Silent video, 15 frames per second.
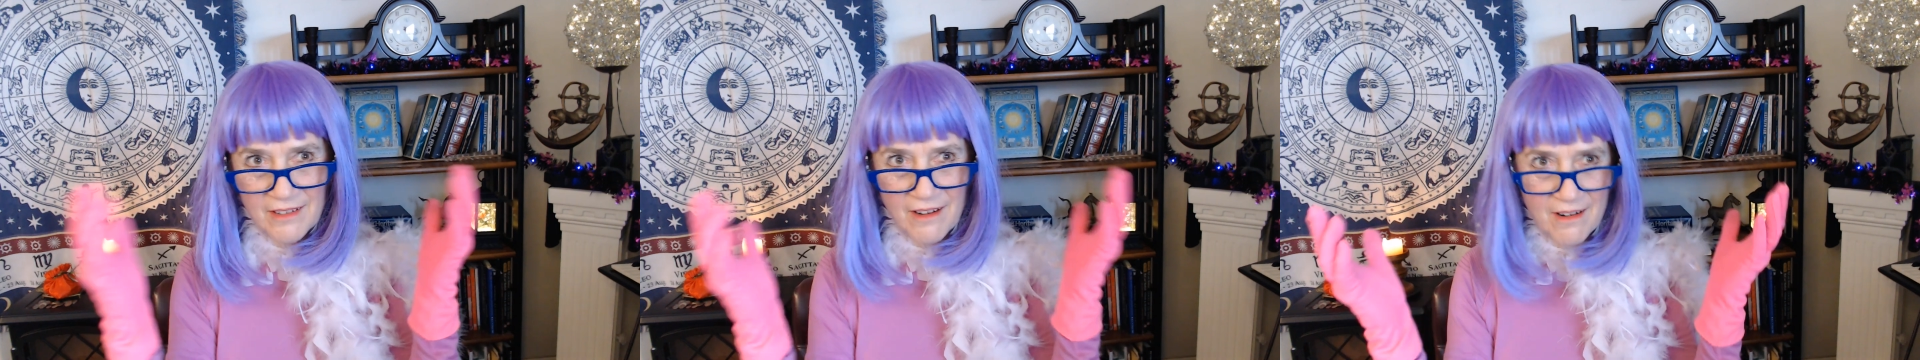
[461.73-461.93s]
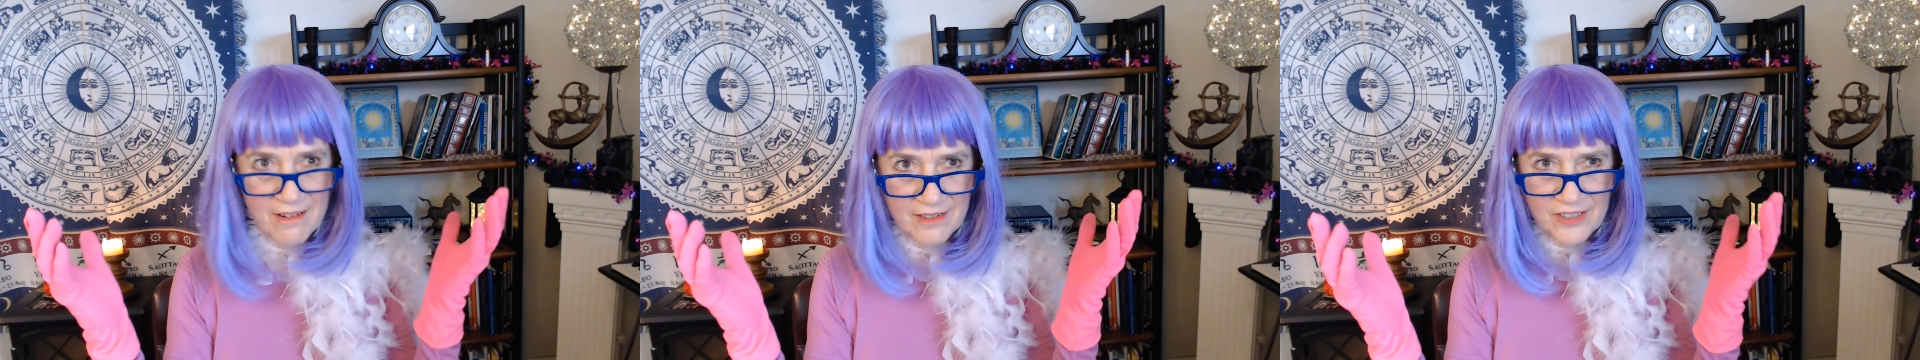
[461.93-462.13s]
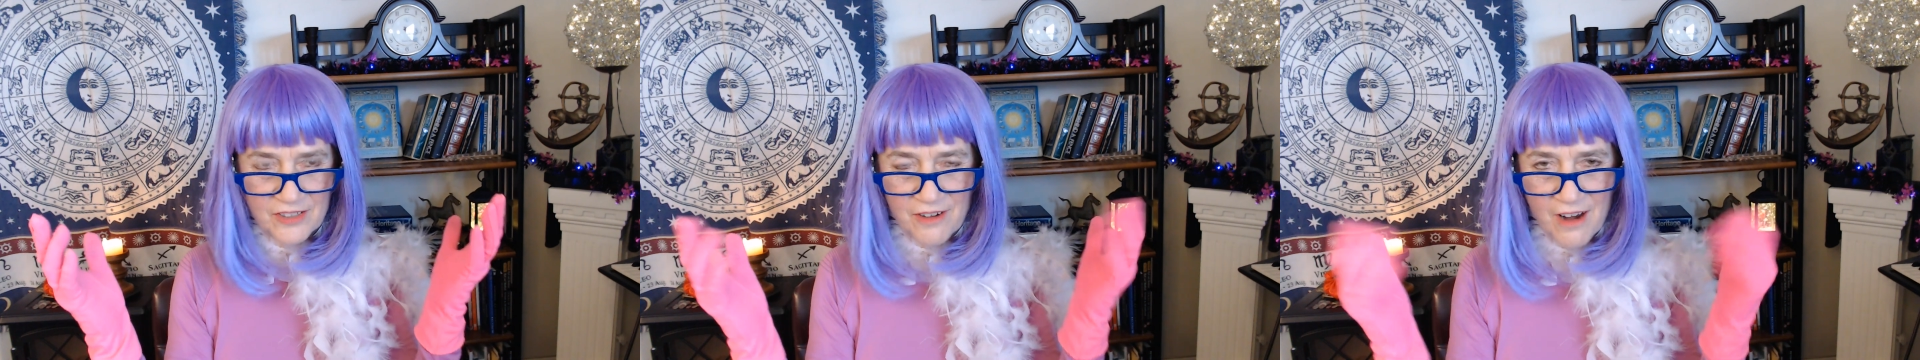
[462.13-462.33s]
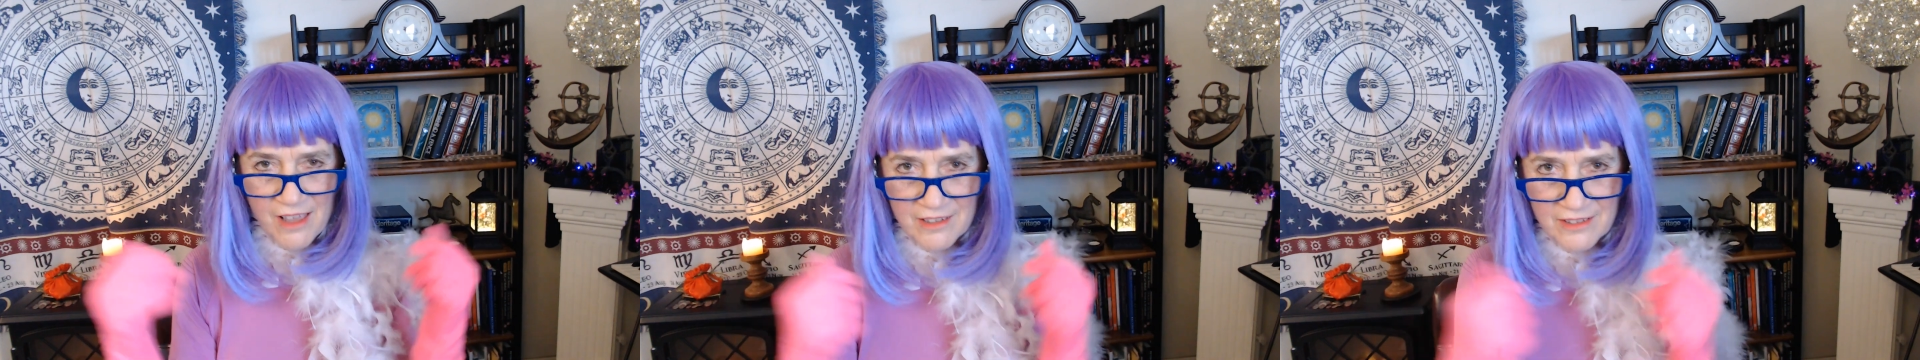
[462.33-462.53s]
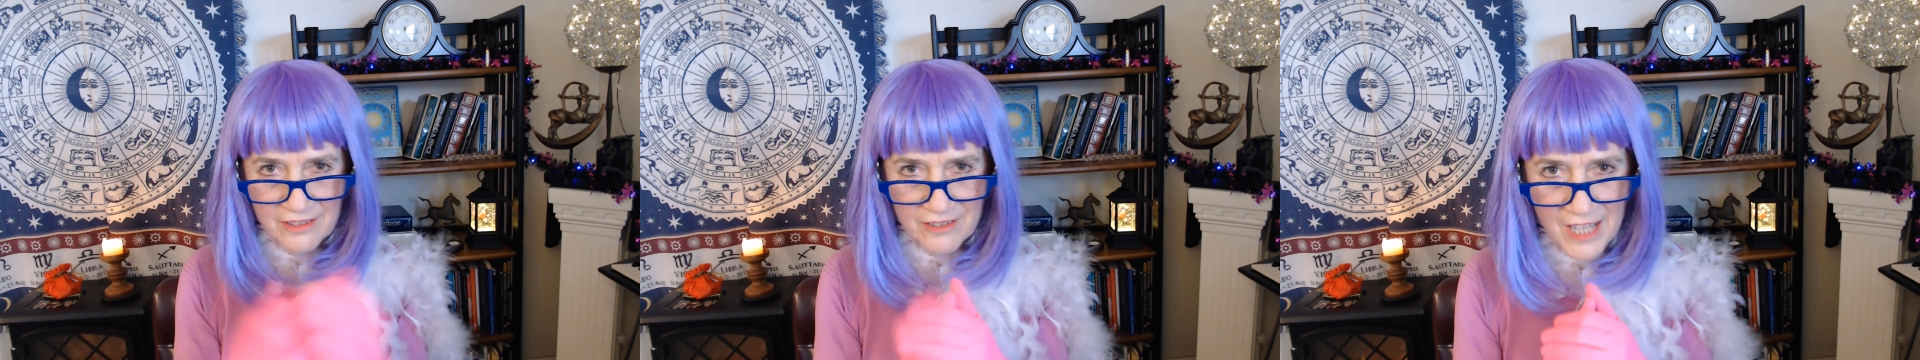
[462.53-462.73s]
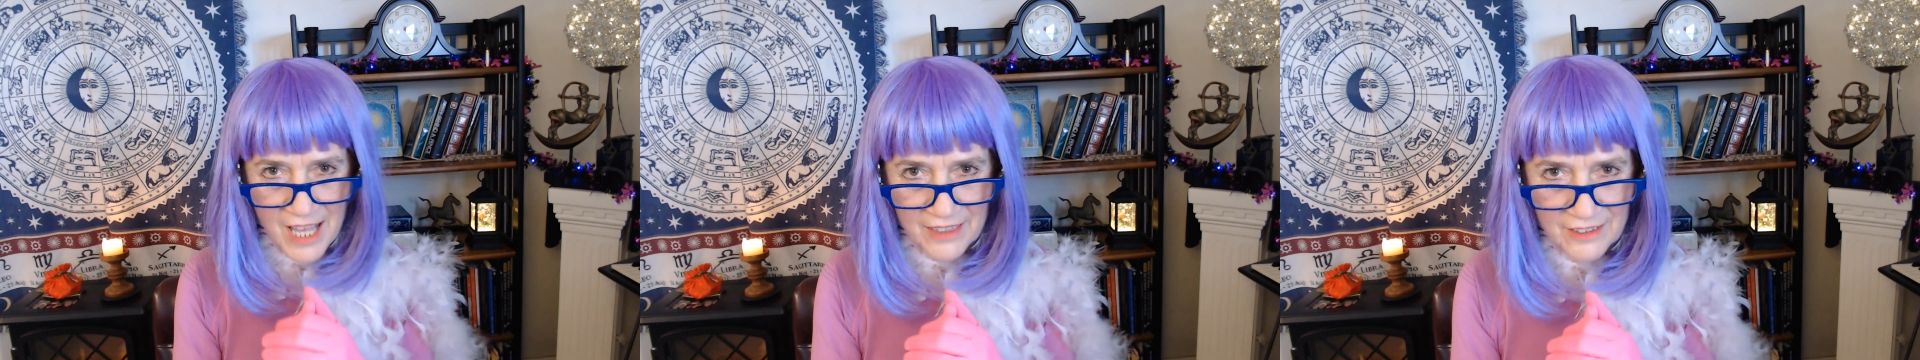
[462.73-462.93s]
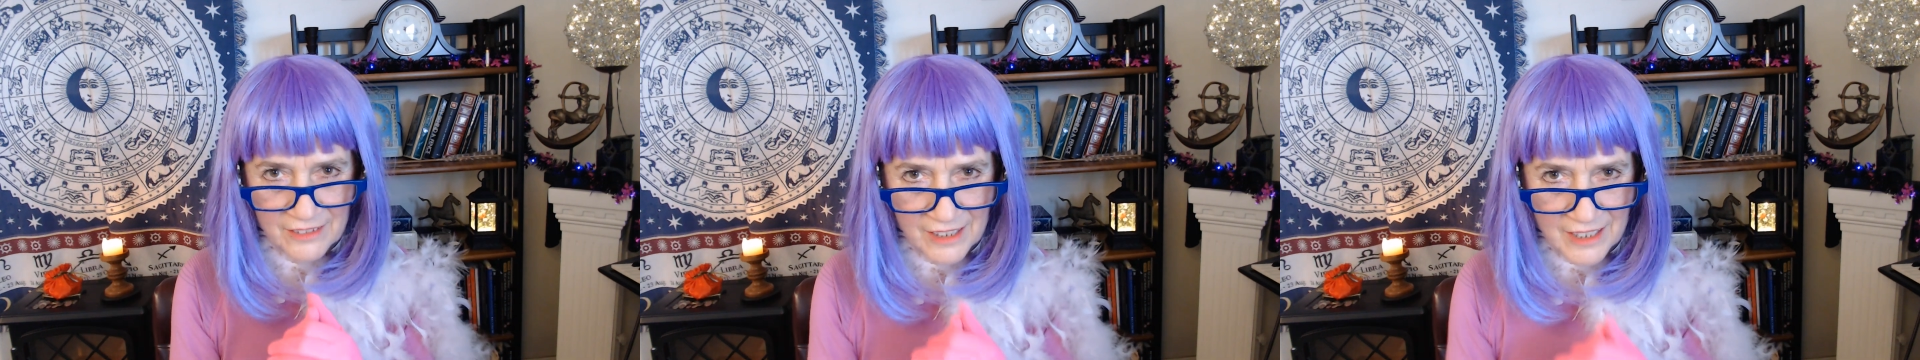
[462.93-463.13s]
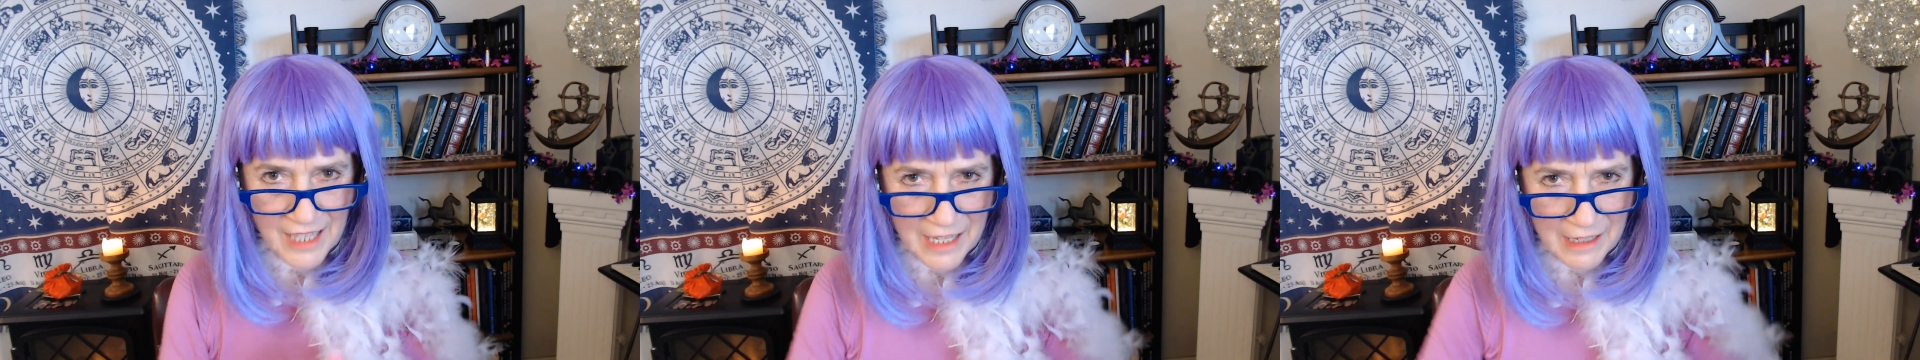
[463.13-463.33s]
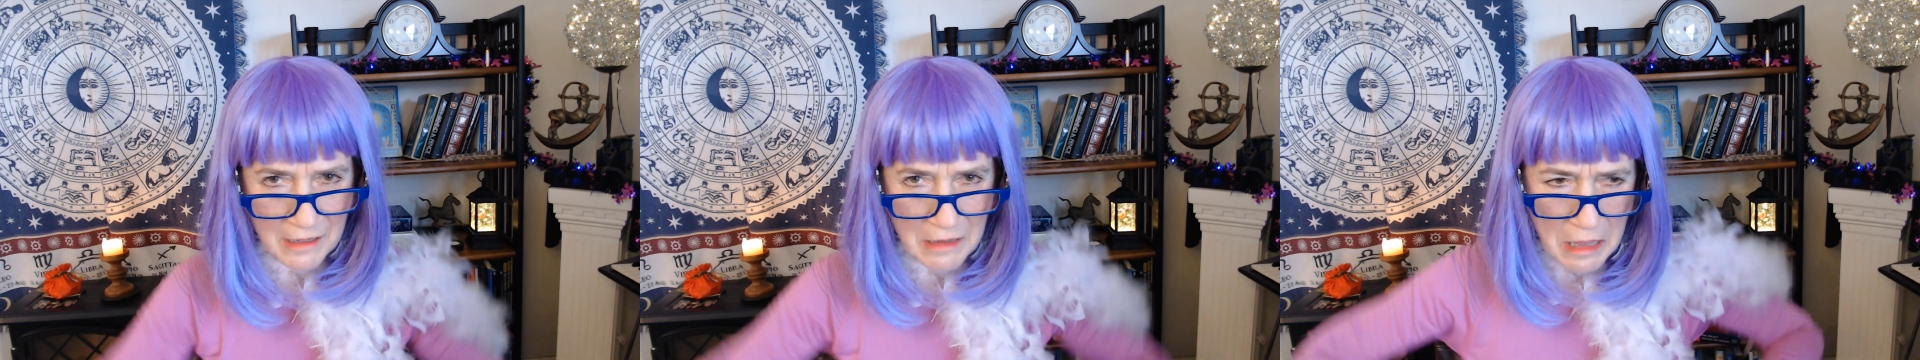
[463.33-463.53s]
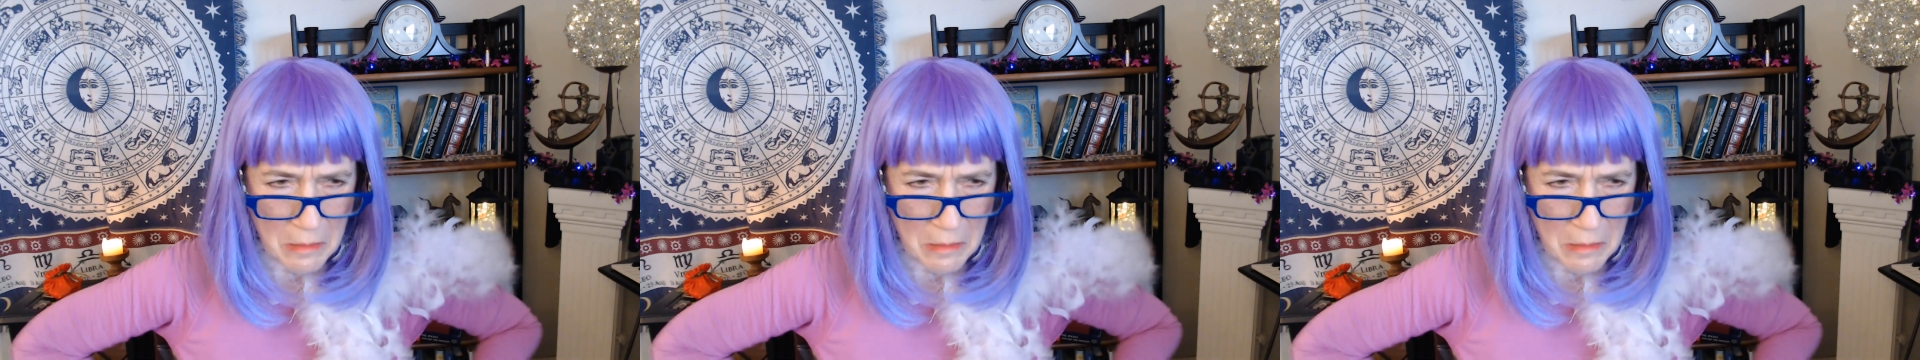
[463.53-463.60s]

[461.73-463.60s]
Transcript: aren't astrologers out there looking at,